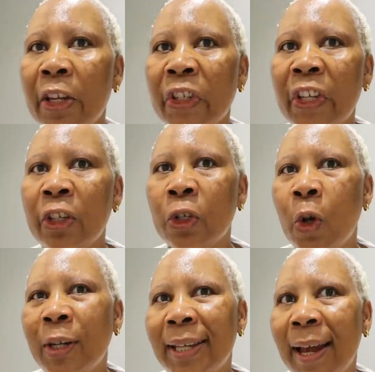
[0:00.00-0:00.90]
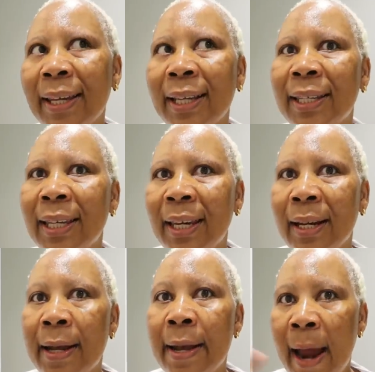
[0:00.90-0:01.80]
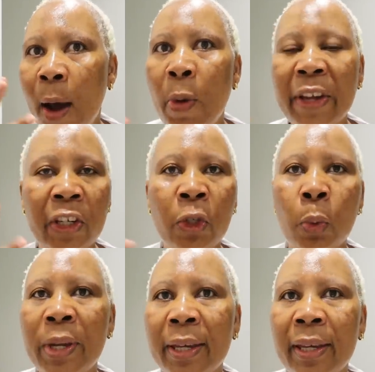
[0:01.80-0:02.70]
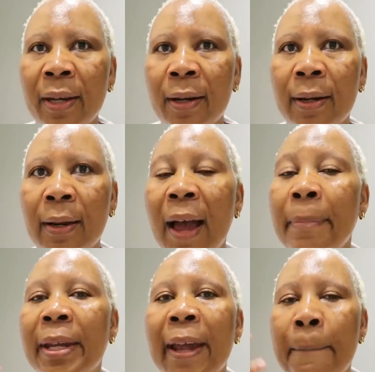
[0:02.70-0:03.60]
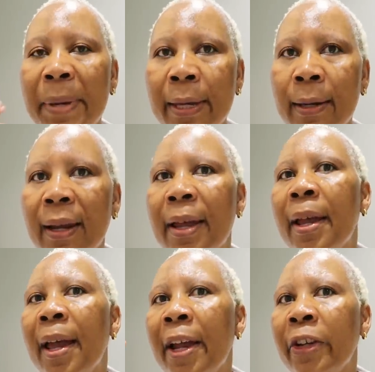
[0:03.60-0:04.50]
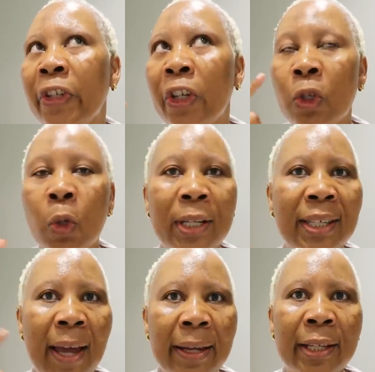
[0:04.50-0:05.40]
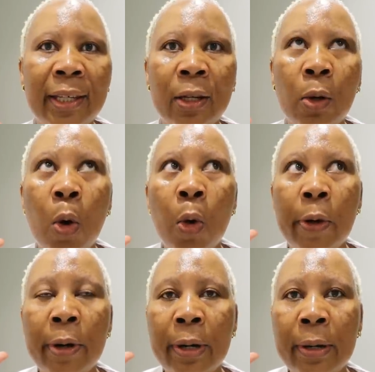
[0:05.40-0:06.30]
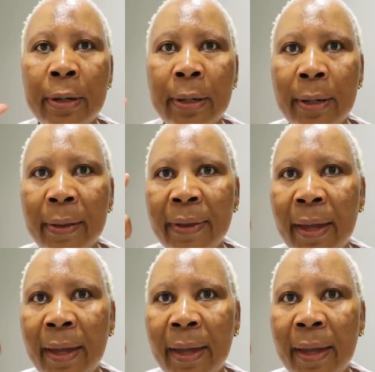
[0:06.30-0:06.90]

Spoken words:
she is not targeting, now we are just doing a peel, and she's not targeting on